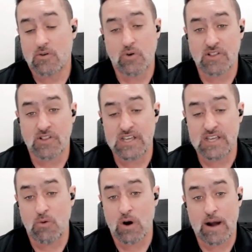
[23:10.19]
quickly
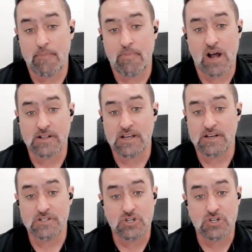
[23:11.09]
see where my product
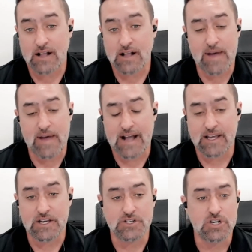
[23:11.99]
is, track the
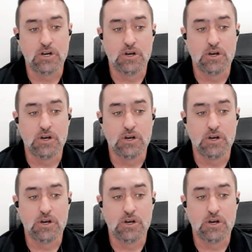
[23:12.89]
package.